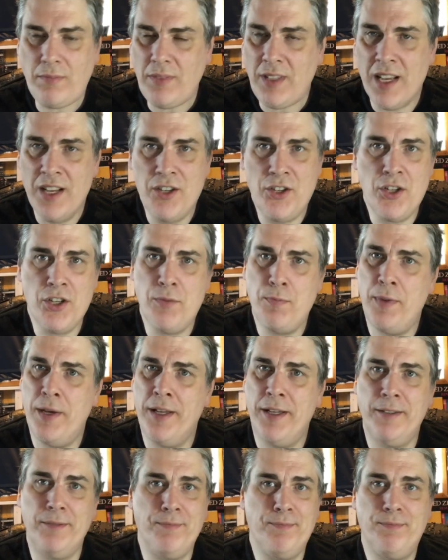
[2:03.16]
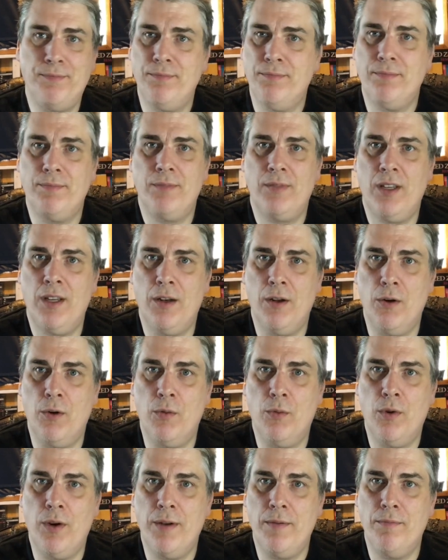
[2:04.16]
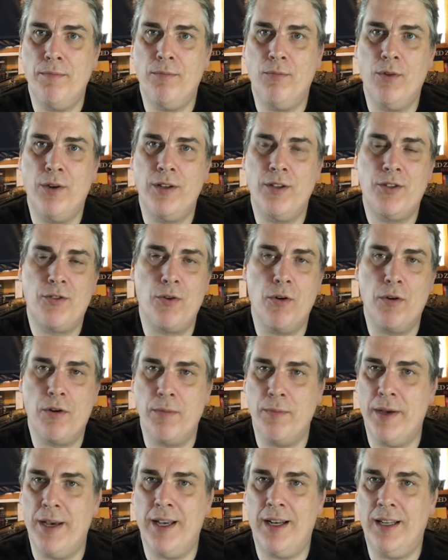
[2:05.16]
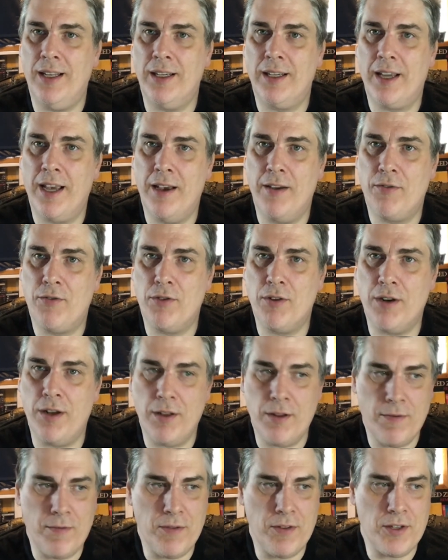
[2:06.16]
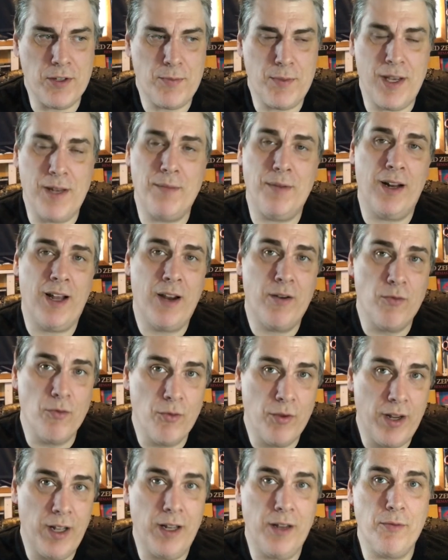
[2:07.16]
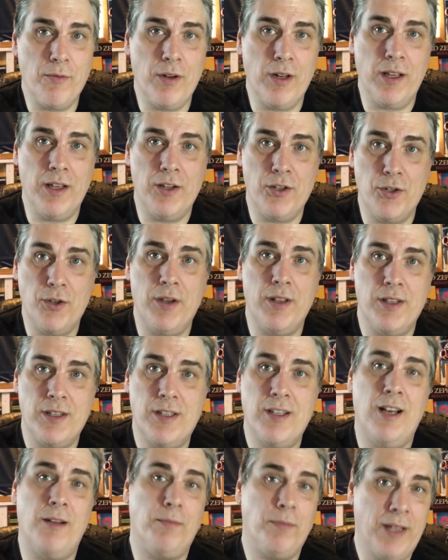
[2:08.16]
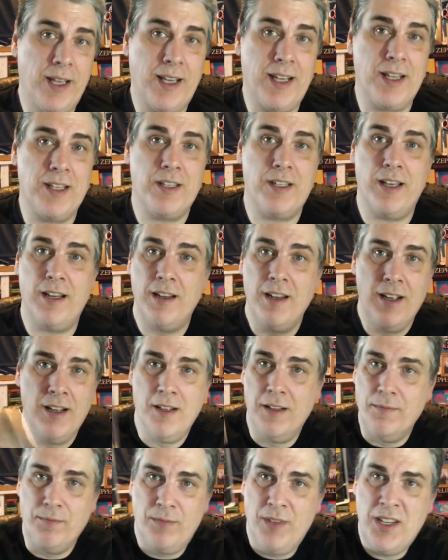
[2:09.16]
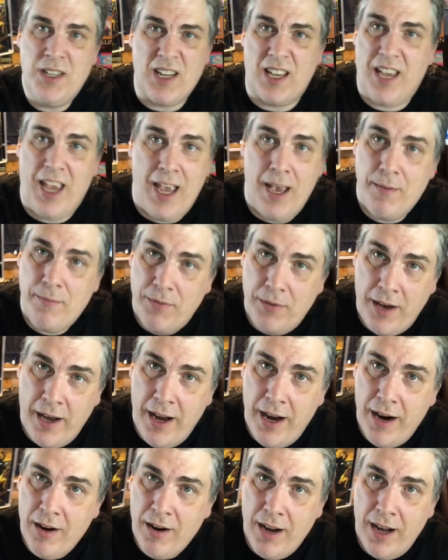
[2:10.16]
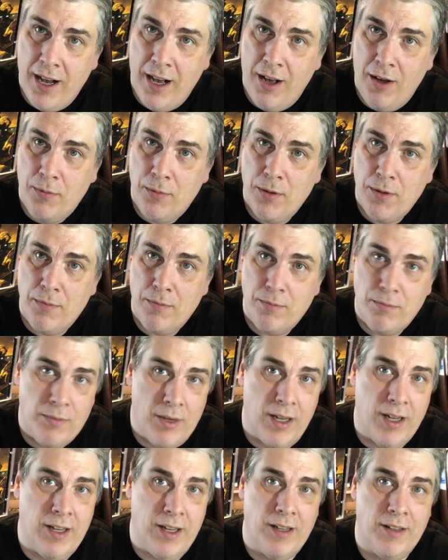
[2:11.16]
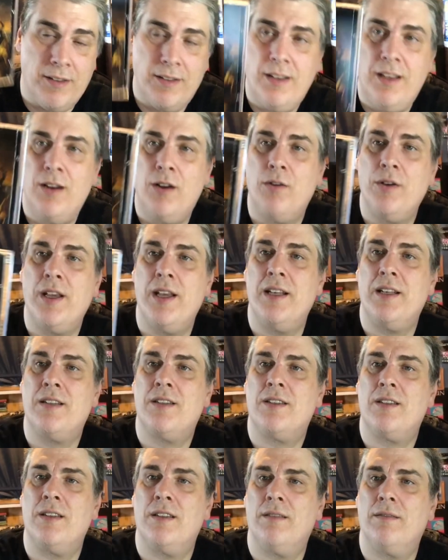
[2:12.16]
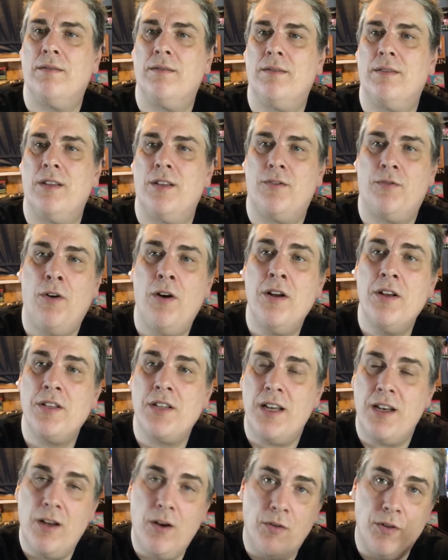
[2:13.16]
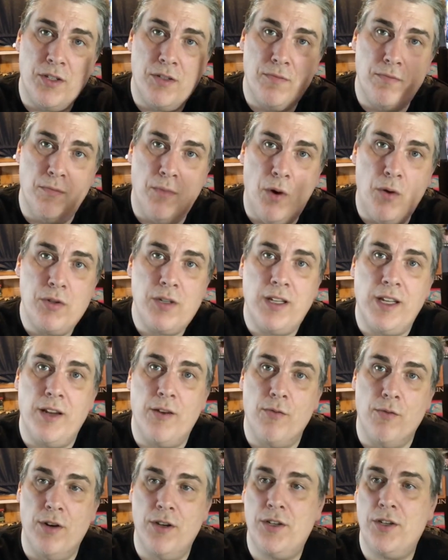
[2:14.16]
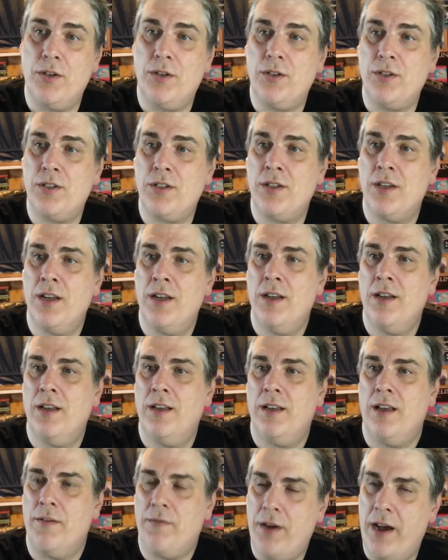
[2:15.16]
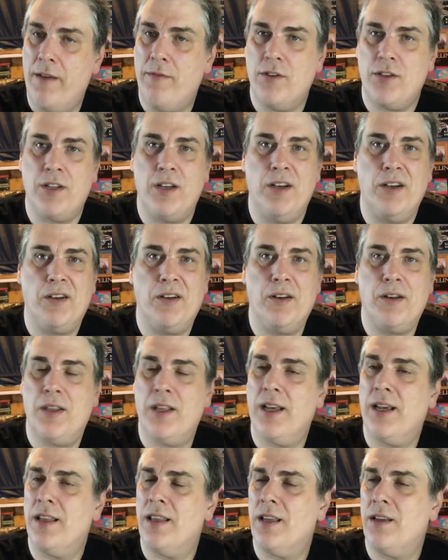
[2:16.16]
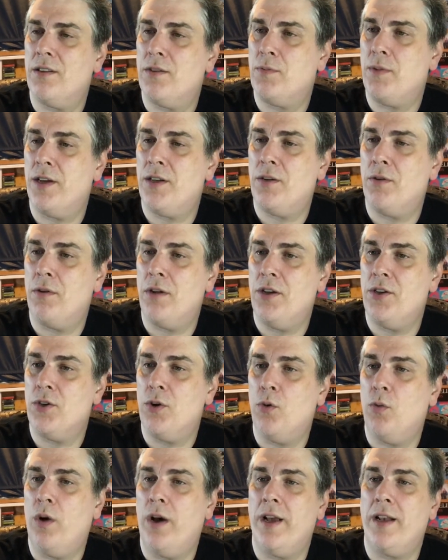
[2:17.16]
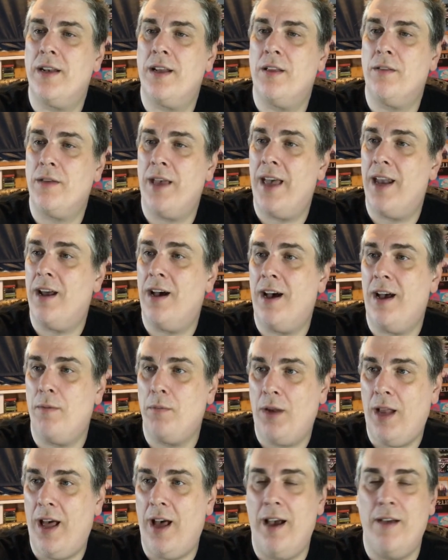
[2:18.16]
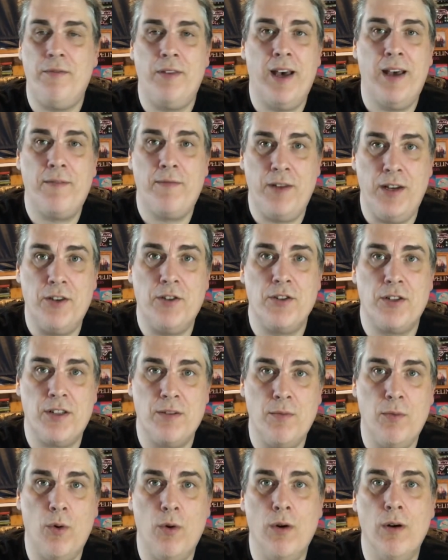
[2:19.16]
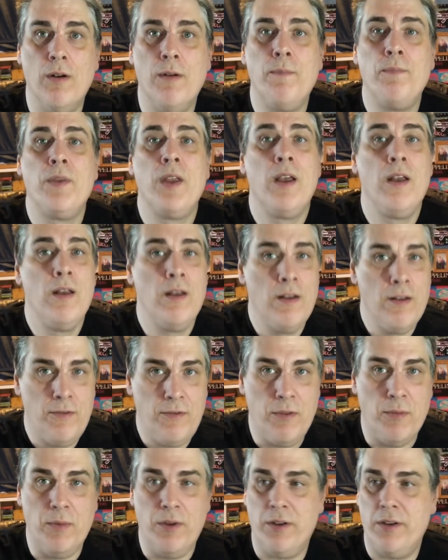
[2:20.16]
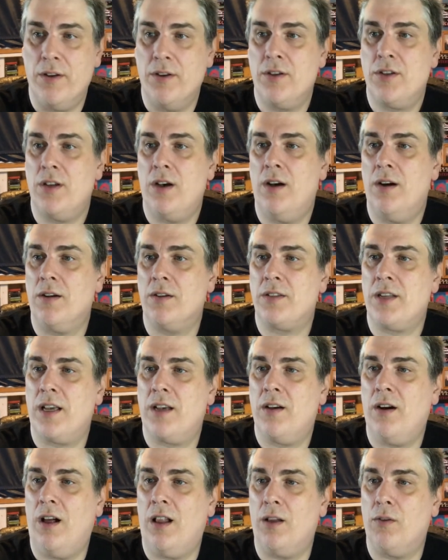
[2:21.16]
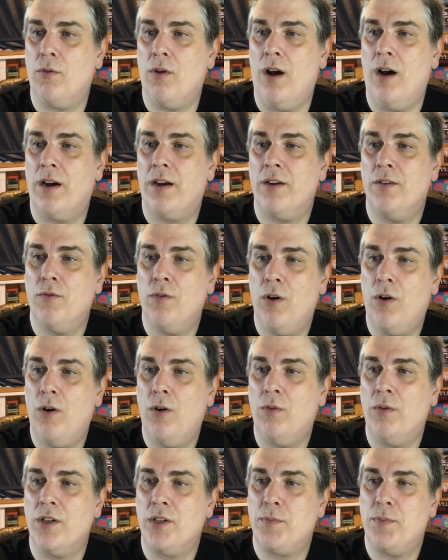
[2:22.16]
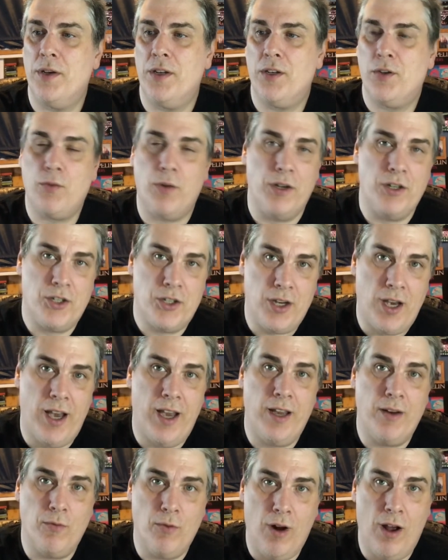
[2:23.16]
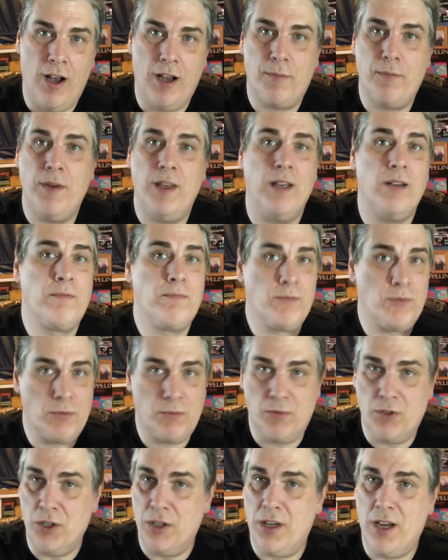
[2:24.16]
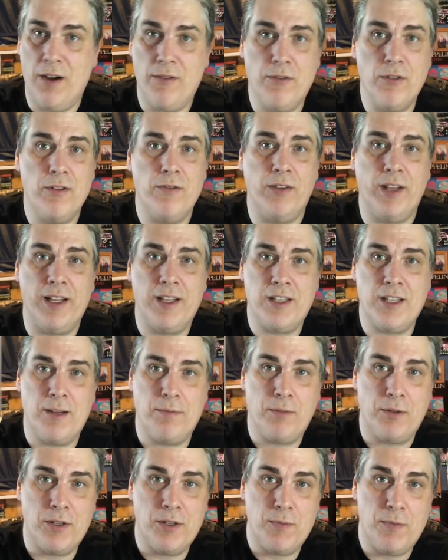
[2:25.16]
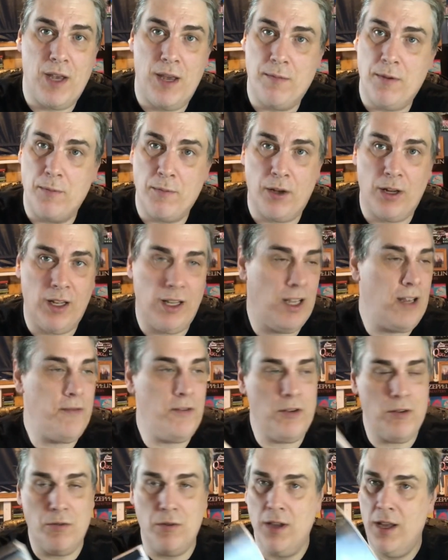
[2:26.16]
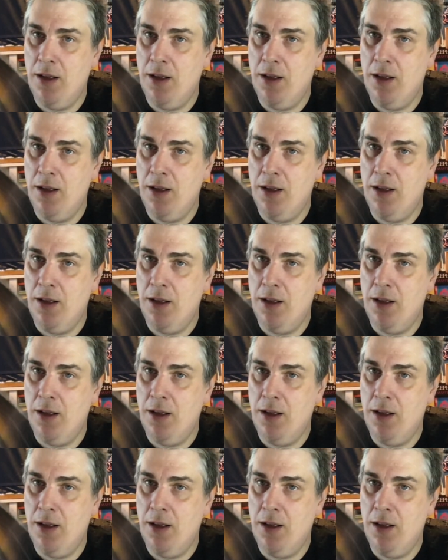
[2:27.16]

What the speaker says: it's just been, one stroke of bad luck after another for this band. But I really, really enjoyed this album. Like I said, this is a campfire album. It's, as far as I know, it's mostly originals. If I ever saw a good thing, I think it was by Tony Joe White. Now, Anaheim Live, that features some more familiar songs. They call it Rock and Roll, Once Bitten, Twice Shy, and Rock Me. Good cover of Led Zeppelin's Babe, I'm Gonna Leave You.